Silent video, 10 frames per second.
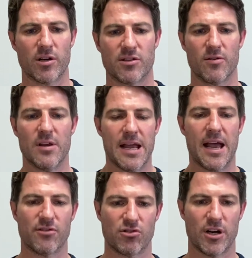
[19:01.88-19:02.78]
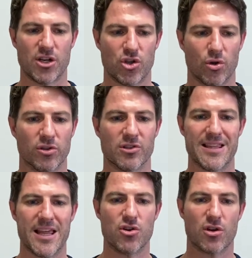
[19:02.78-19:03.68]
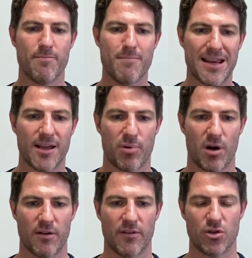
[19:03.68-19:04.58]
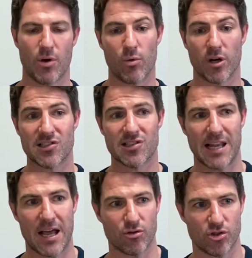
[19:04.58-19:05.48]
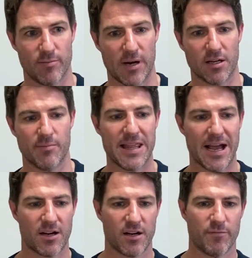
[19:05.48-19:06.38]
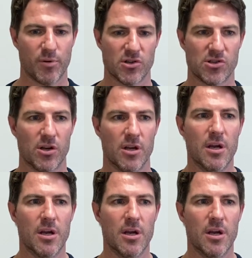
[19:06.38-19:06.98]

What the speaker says: to have straight shoulders? And then you can make it part of it. Do I want to slouch? Am I going to be that kind of person?